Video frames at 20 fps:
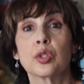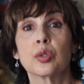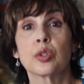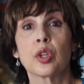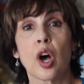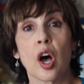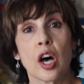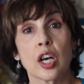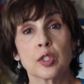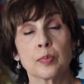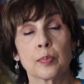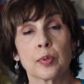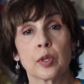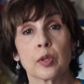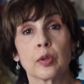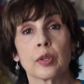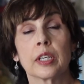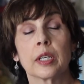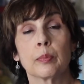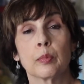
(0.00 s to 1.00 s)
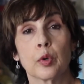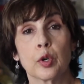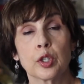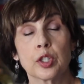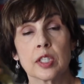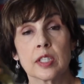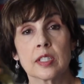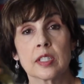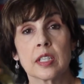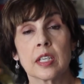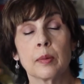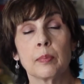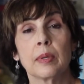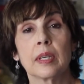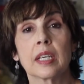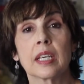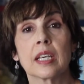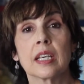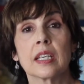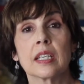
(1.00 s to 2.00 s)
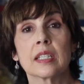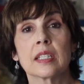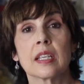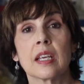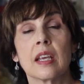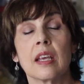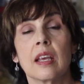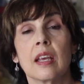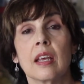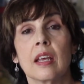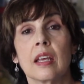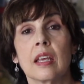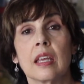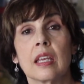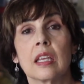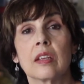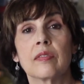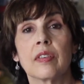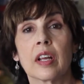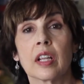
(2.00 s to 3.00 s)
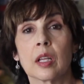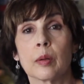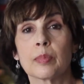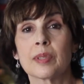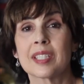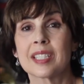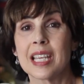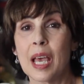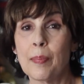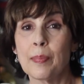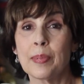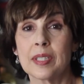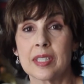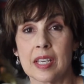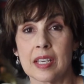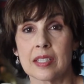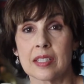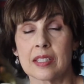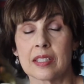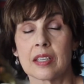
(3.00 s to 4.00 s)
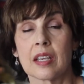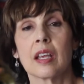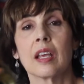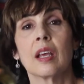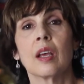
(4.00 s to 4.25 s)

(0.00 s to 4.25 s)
to the hospital emergency because he developed sepsis,